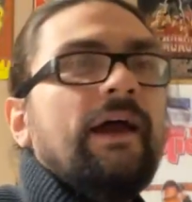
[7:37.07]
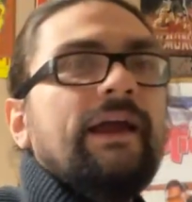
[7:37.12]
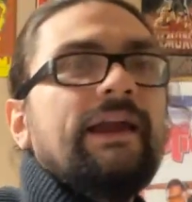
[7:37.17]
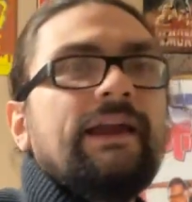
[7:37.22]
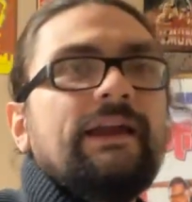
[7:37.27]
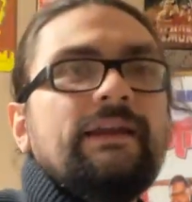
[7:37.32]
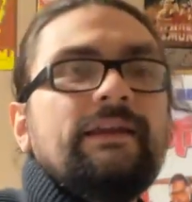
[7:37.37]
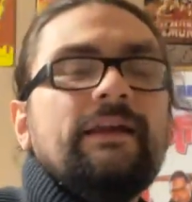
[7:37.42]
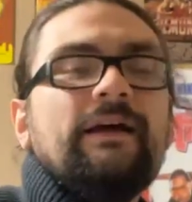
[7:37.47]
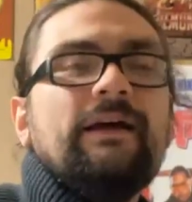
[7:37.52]

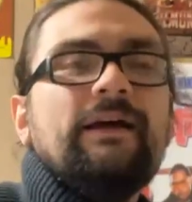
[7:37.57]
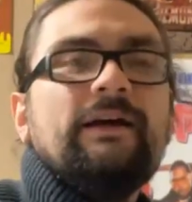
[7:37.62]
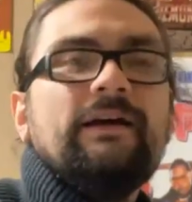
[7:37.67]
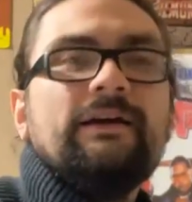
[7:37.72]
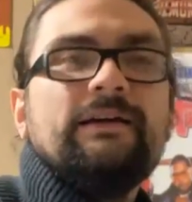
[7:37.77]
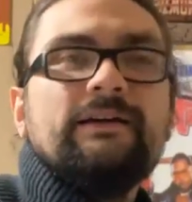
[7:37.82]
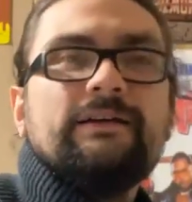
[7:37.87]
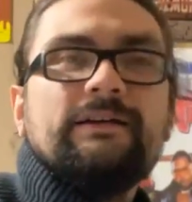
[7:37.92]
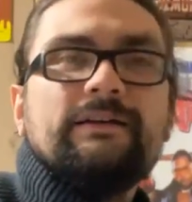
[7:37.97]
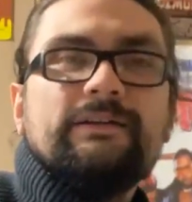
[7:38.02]
In
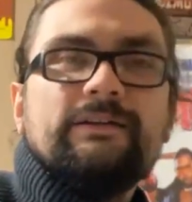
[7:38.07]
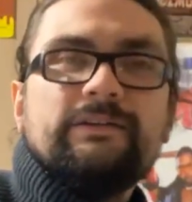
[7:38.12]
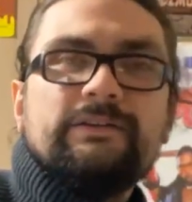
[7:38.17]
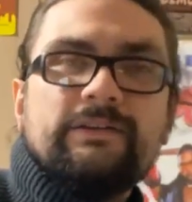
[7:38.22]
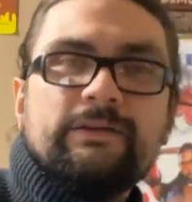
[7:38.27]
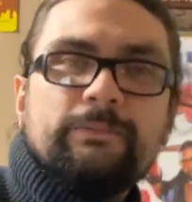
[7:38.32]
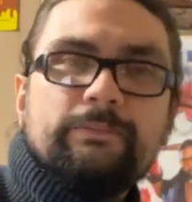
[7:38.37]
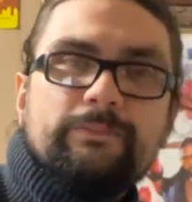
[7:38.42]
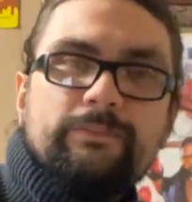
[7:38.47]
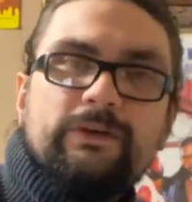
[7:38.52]
the
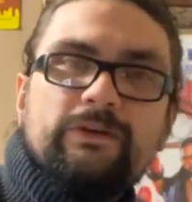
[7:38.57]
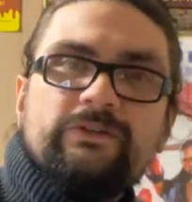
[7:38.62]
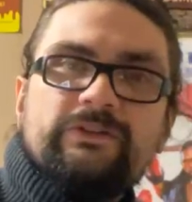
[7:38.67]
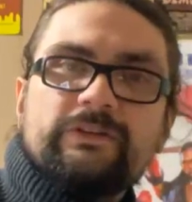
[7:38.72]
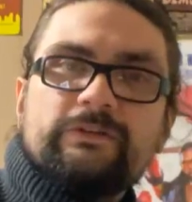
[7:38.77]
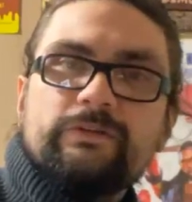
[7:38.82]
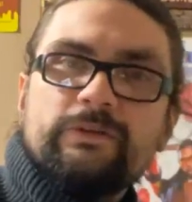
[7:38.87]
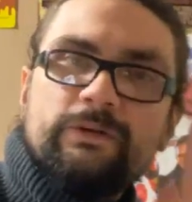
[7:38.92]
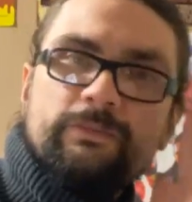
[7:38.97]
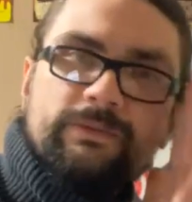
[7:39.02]

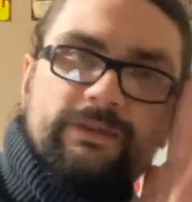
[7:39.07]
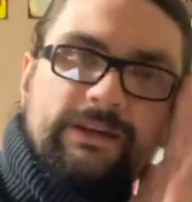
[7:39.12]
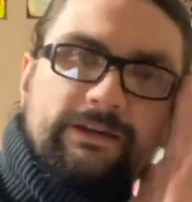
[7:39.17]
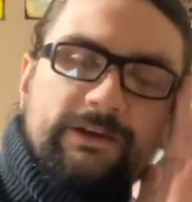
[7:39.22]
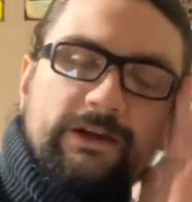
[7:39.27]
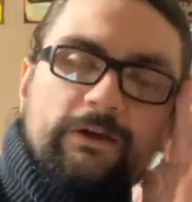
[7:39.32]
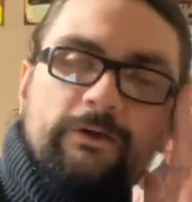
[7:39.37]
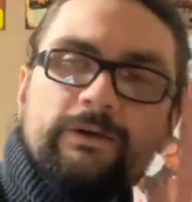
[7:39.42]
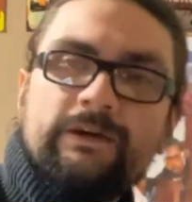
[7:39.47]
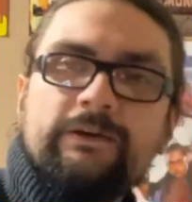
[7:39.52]
music room, when they
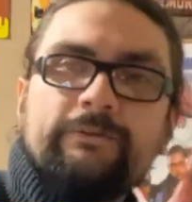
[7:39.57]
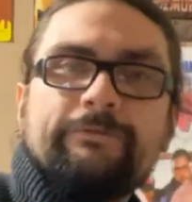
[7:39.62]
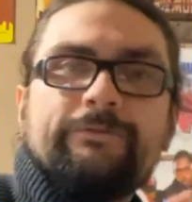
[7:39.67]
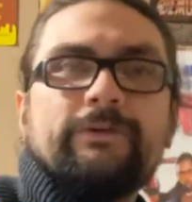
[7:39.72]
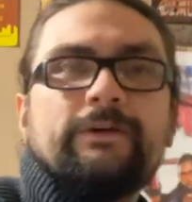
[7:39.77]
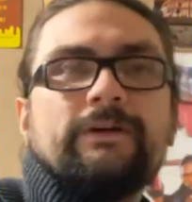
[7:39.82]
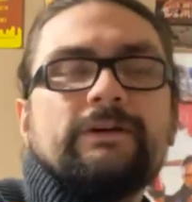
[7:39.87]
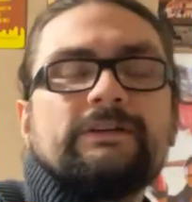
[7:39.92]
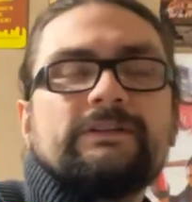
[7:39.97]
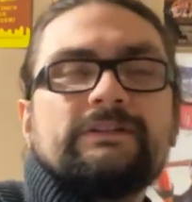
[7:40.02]
go in at
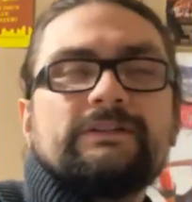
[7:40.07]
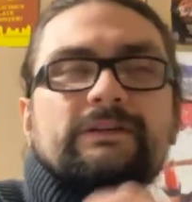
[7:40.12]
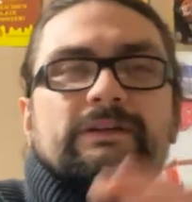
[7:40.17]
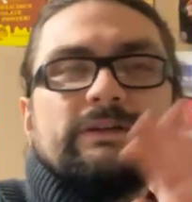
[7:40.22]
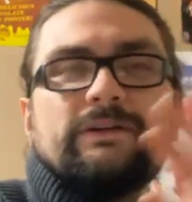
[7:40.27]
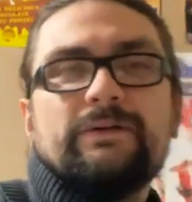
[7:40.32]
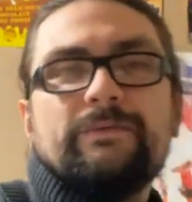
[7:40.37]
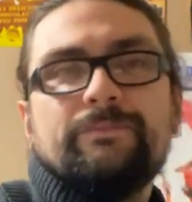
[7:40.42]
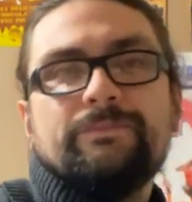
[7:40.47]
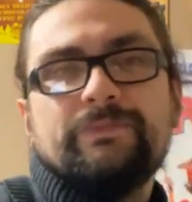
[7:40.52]
first,
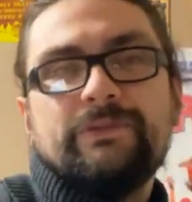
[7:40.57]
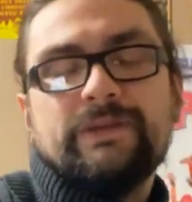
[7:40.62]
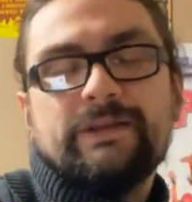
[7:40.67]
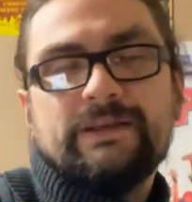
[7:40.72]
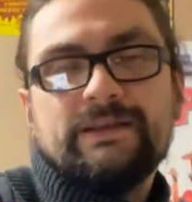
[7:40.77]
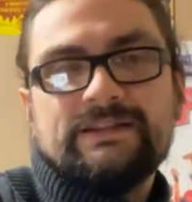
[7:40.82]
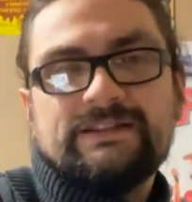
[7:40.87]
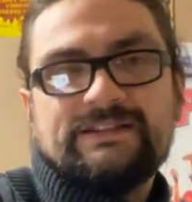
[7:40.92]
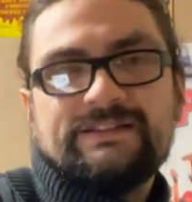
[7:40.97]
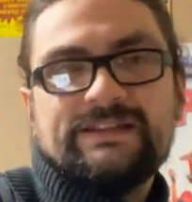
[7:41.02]

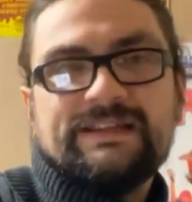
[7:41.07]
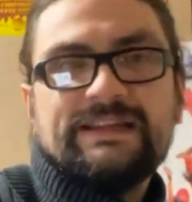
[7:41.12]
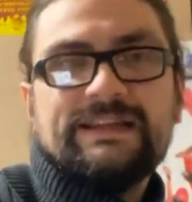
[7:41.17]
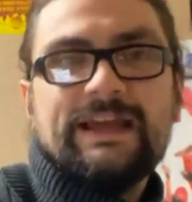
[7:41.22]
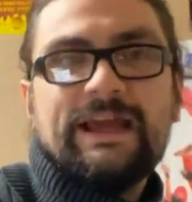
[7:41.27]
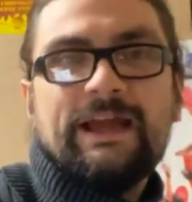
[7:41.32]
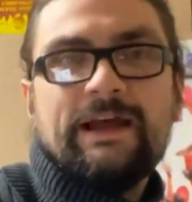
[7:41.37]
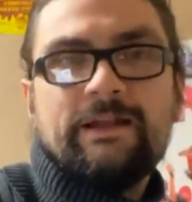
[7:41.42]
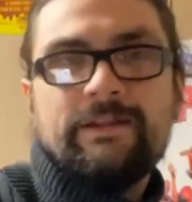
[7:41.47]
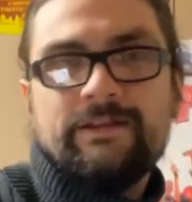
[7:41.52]
the
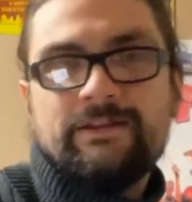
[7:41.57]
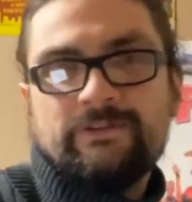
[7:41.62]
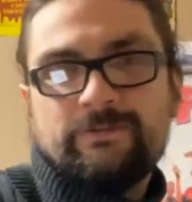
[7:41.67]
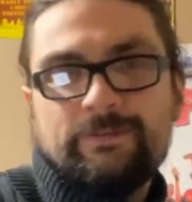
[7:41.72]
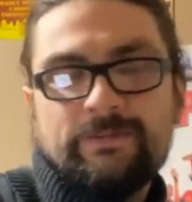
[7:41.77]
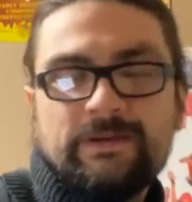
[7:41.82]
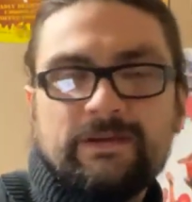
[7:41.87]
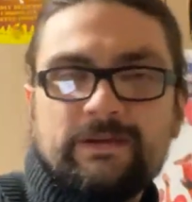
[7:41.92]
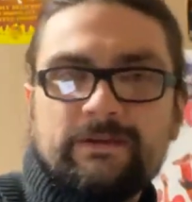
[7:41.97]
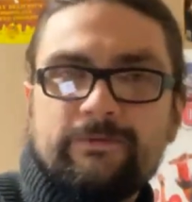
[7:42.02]
CL has
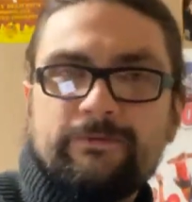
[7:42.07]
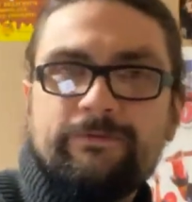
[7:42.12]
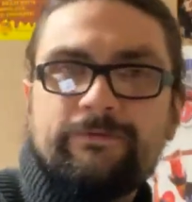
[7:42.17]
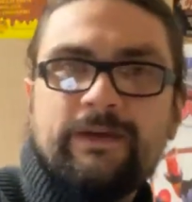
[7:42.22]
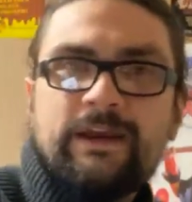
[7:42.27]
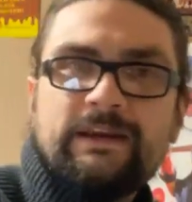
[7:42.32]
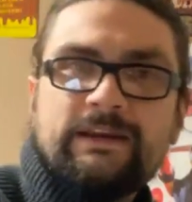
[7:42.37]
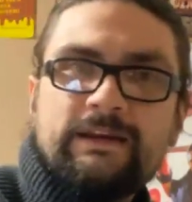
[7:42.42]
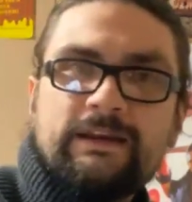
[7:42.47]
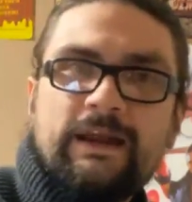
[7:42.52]
been
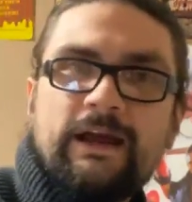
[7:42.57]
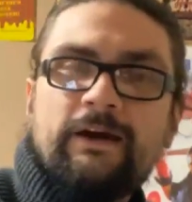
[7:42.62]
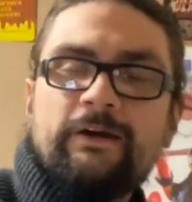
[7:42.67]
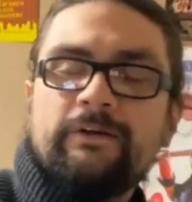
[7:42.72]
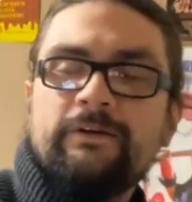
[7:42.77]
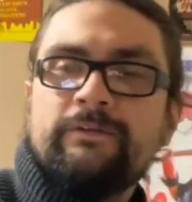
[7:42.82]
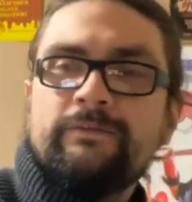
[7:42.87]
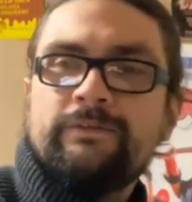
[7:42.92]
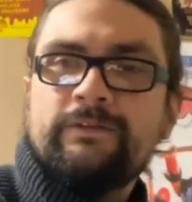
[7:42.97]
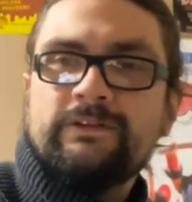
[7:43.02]
faded out
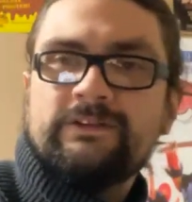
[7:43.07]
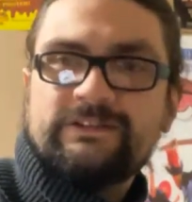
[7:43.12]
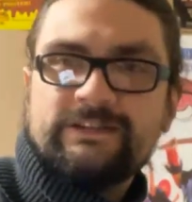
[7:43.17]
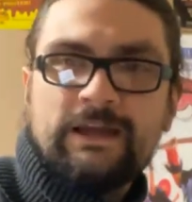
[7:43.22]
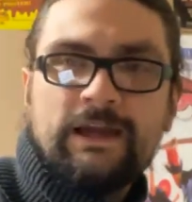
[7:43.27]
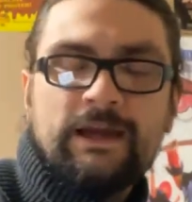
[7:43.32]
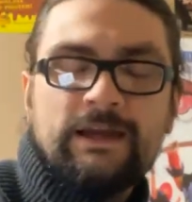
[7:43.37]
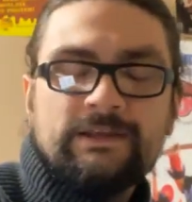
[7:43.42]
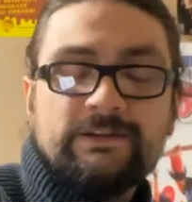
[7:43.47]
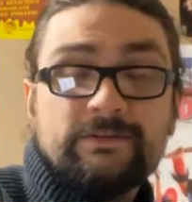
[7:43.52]
of the
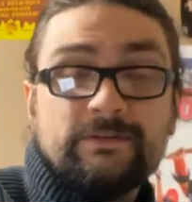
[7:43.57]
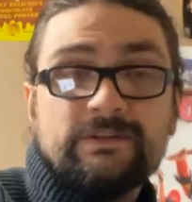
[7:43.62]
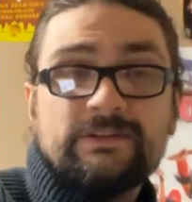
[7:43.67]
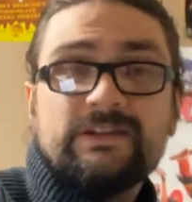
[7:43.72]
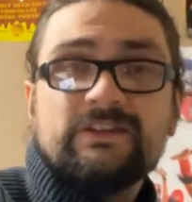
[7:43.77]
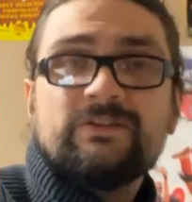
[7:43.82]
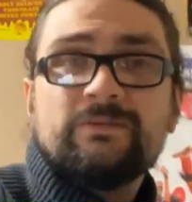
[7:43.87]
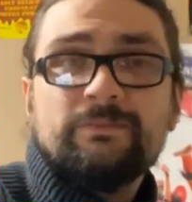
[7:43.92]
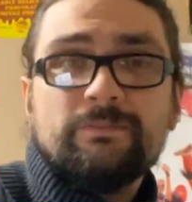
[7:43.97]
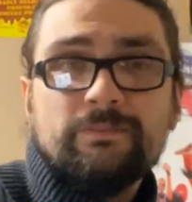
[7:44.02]
sign, so it
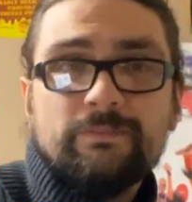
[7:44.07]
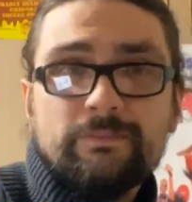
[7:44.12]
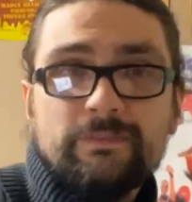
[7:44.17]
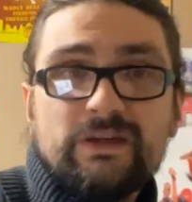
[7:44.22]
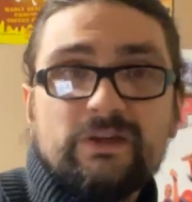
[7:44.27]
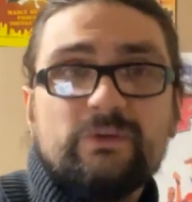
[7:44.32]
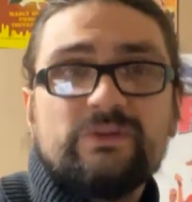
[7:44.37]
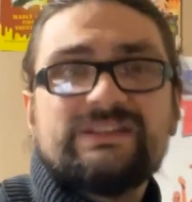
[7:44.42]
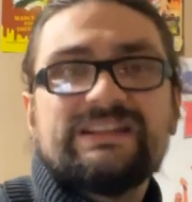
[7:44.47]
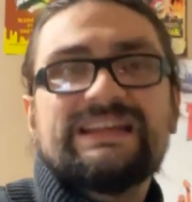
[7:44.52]
says
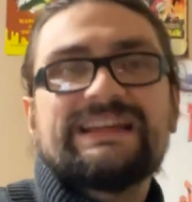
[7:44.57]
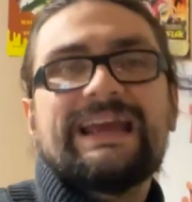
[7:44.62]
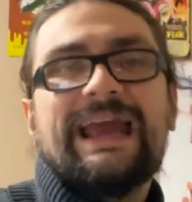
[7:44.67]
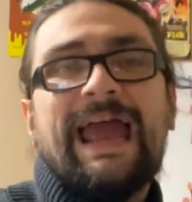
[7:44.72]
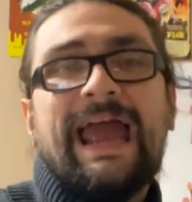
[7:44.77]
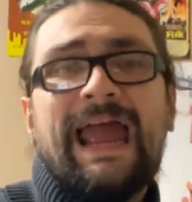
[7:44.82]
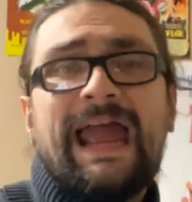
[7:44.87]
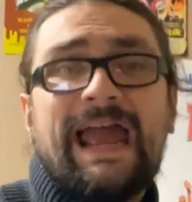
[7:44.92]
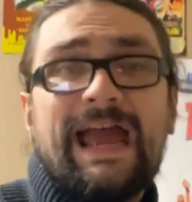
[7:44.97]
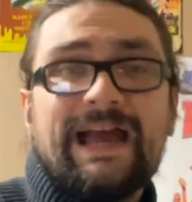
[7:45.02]
music
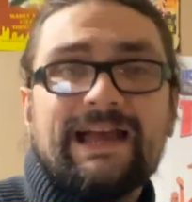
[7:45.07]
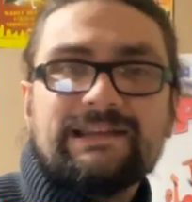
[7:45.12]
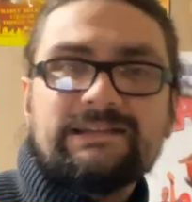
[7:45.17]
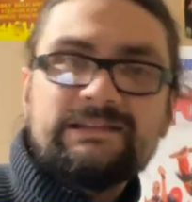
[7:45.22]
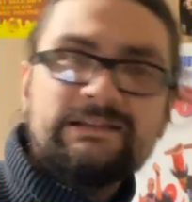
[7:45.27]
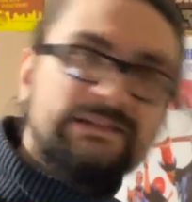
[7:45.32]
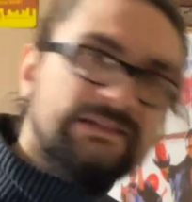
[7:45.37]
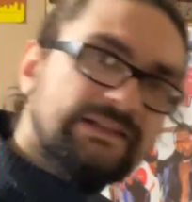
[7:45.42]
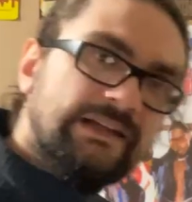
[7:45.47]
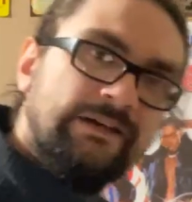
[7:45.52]
ass
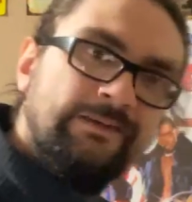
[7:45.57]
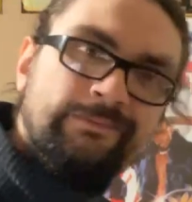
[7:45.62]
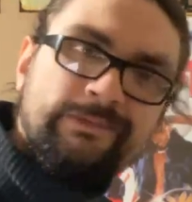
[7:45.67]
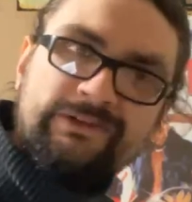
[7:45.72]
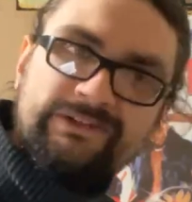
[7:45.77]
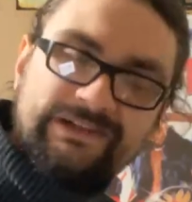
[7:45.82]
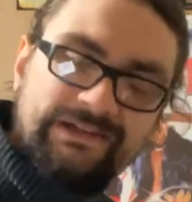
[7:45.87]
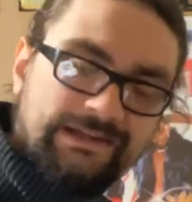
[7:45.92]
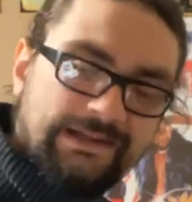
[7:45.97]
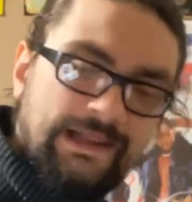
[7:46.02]
instead of
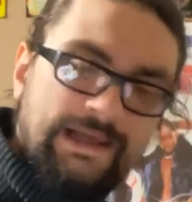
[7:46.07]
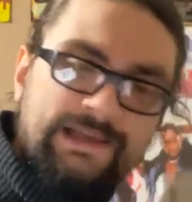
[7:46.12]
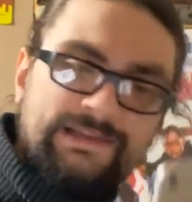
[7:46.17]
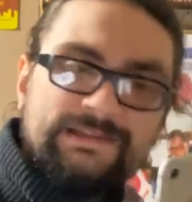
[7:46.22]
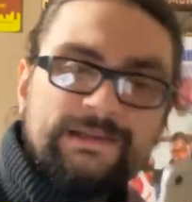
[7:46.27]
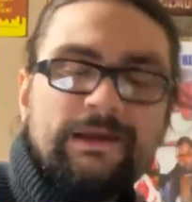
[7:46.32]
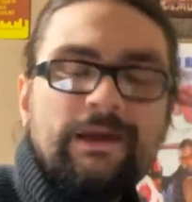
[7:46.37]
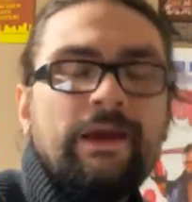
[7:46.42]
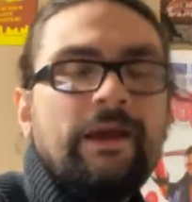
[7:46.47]
music class.